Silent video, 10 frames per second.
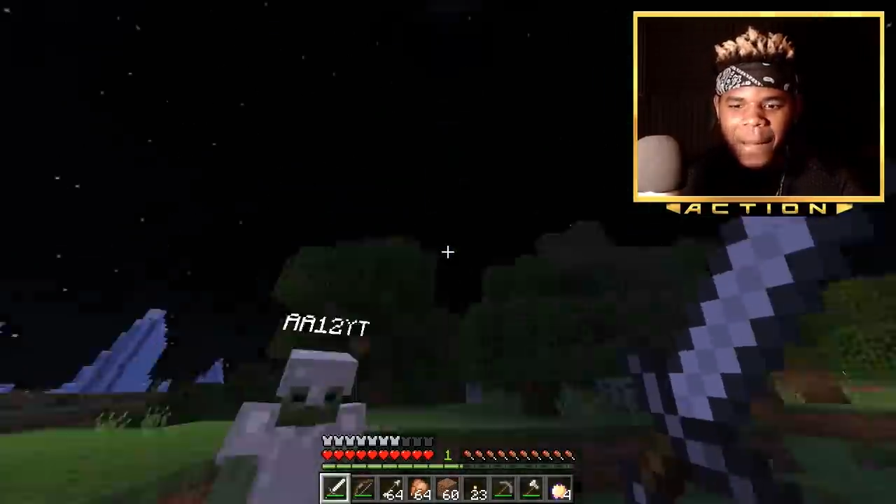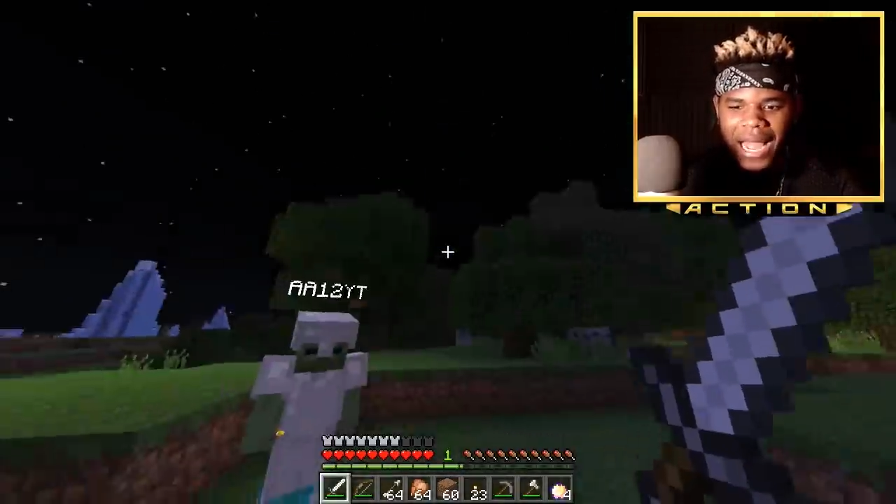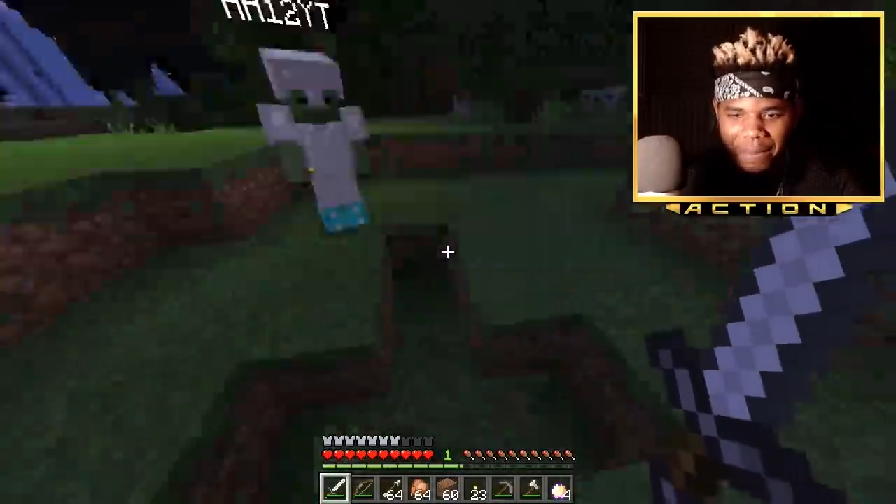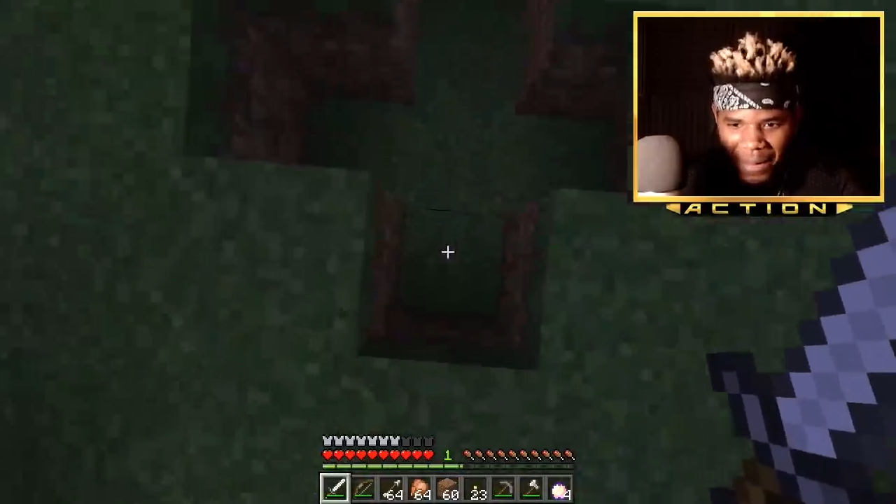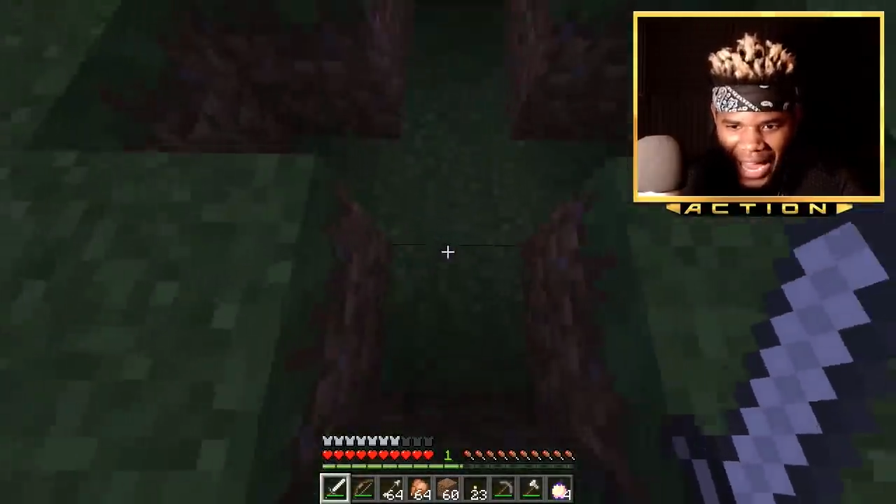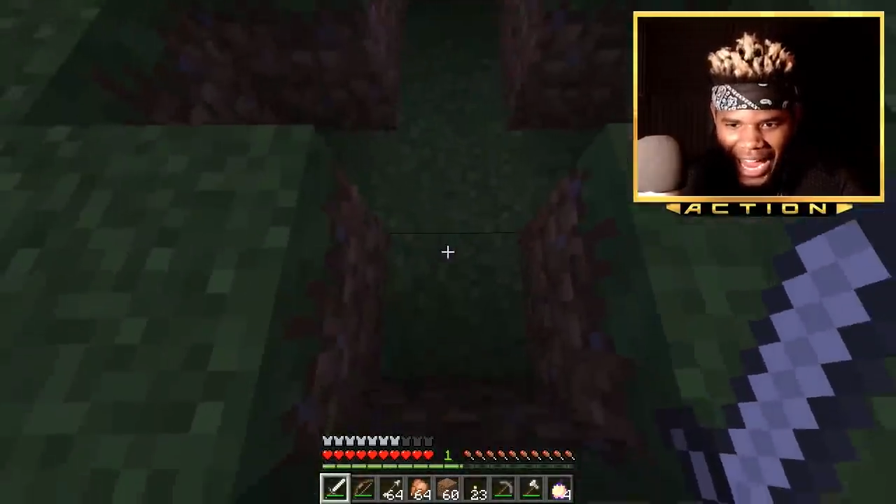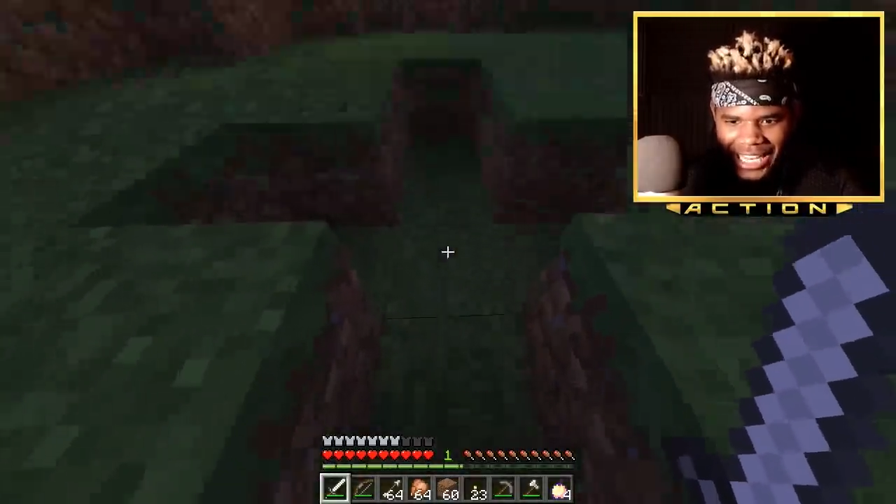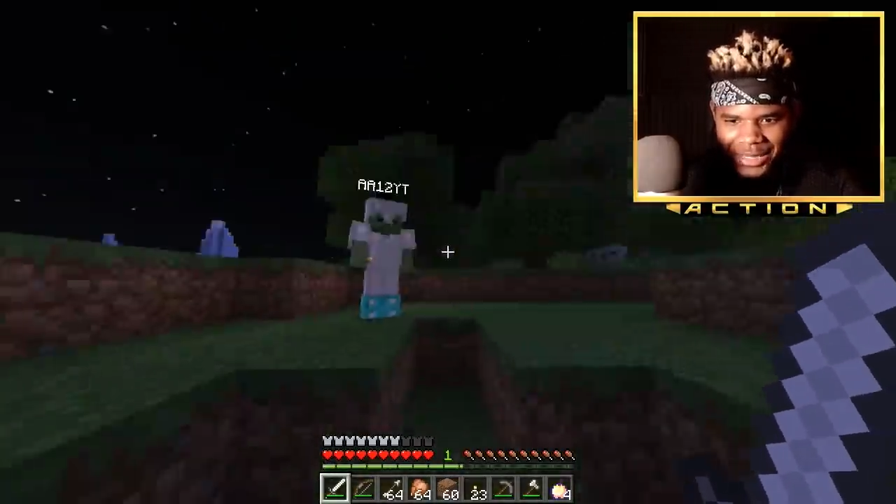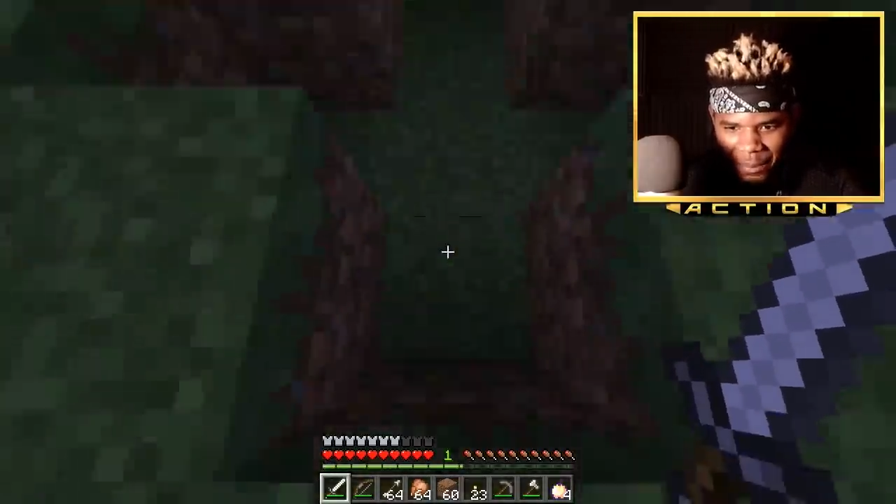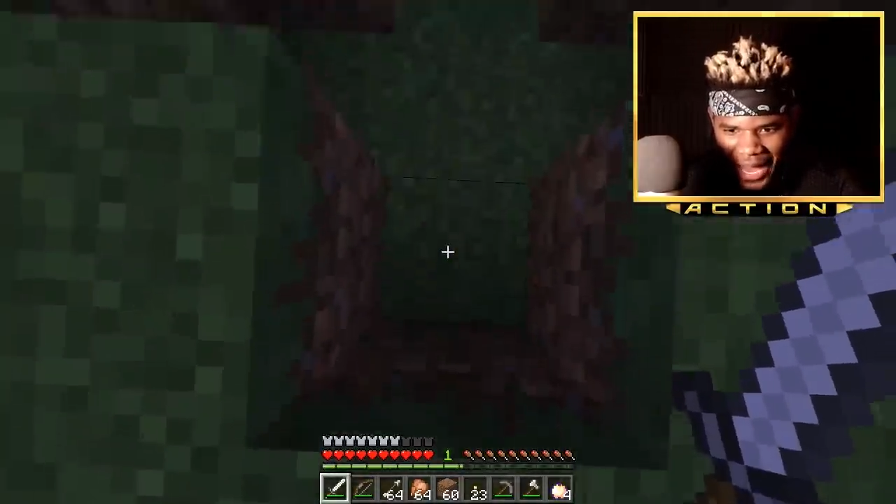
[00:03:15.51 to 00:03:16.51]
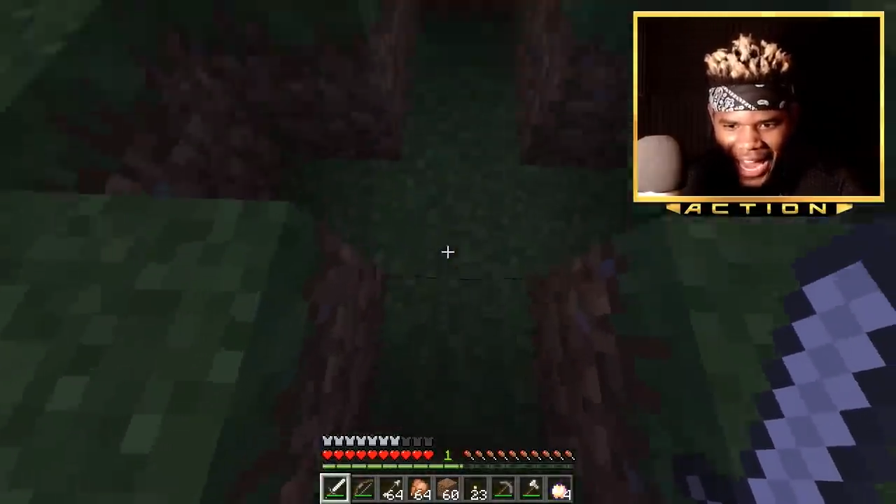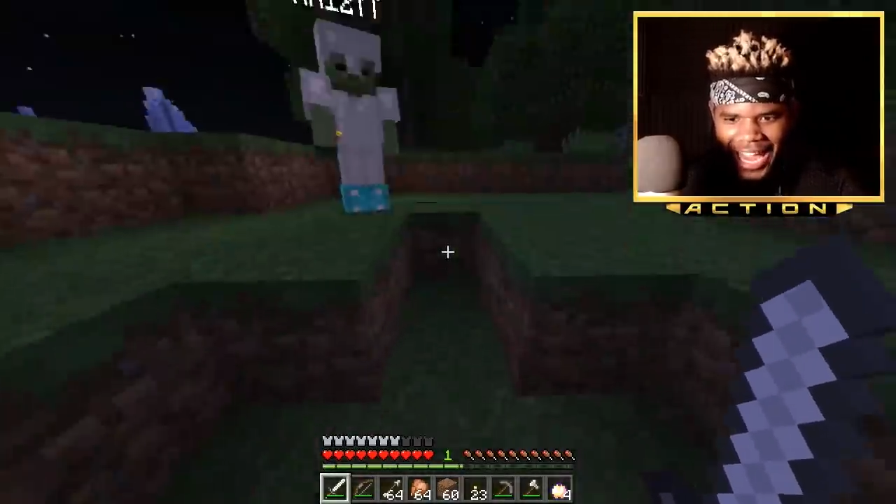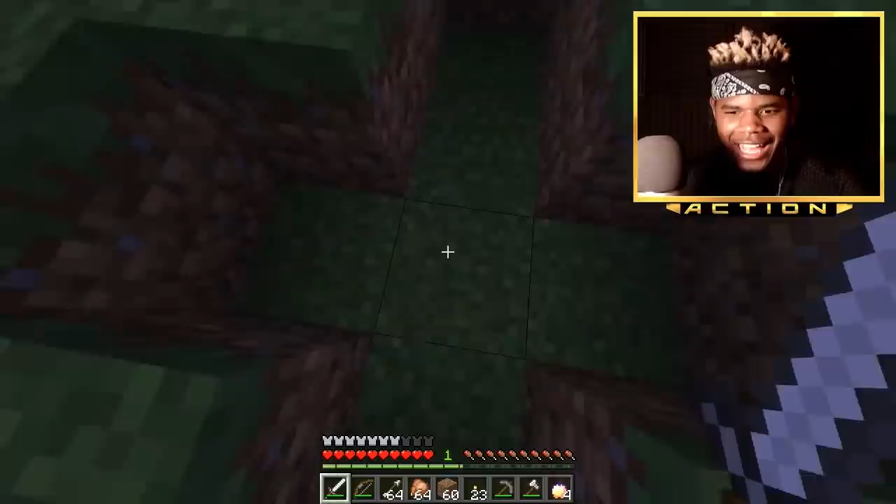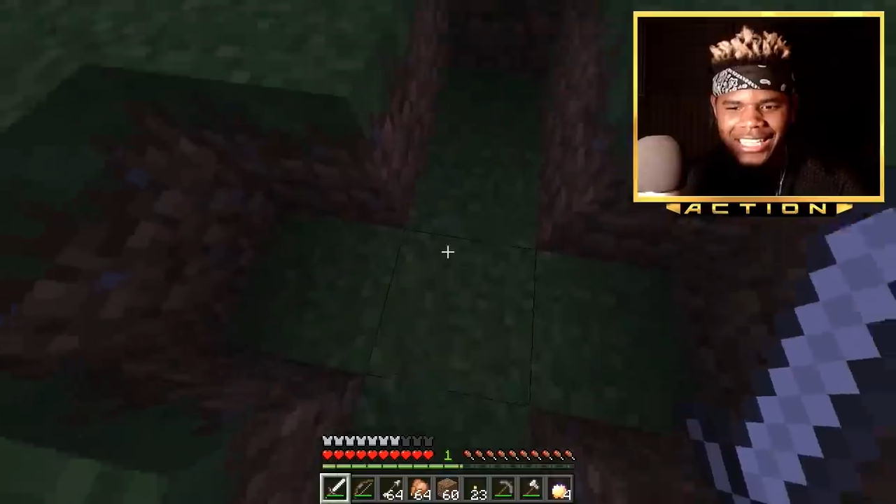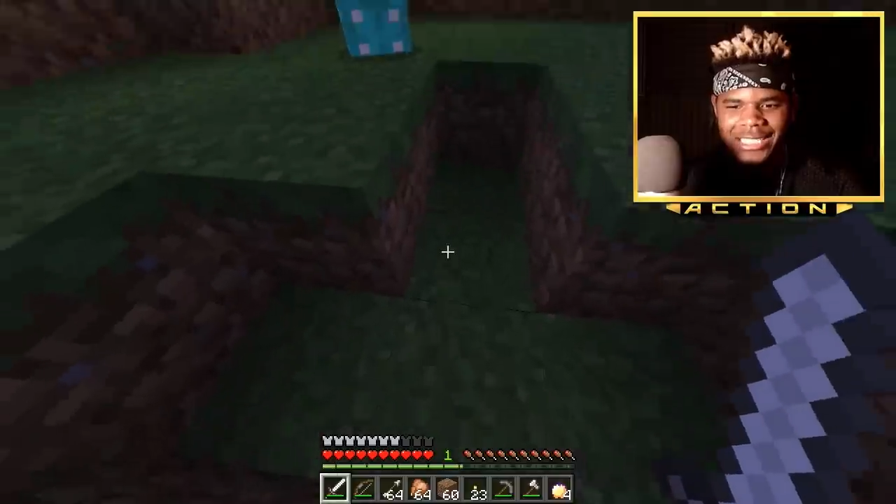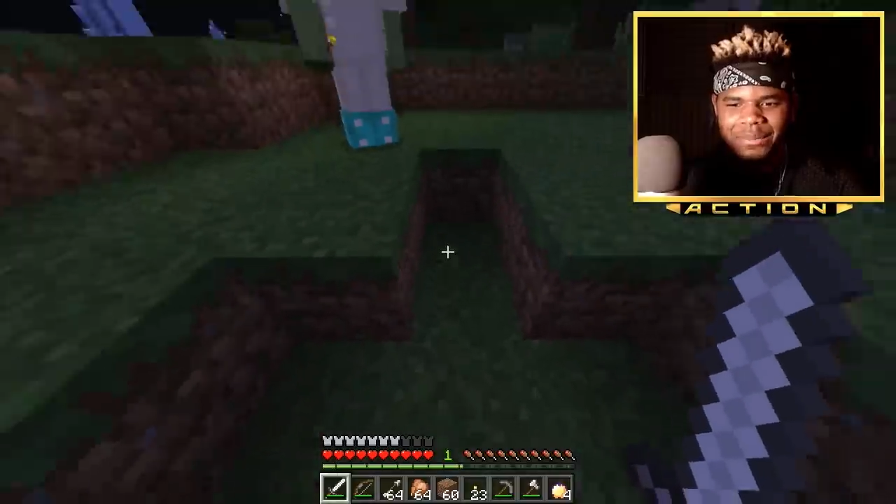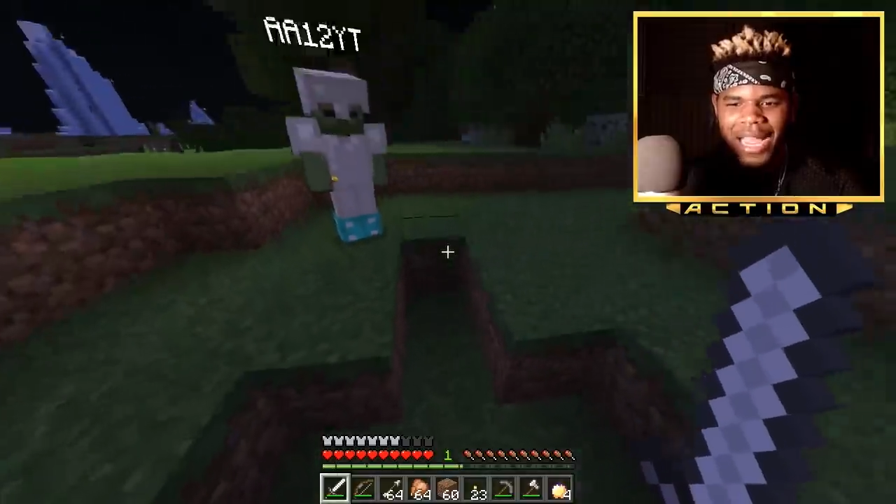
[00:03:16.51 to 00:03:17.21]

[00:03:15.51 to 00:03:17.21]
My mans. Mans.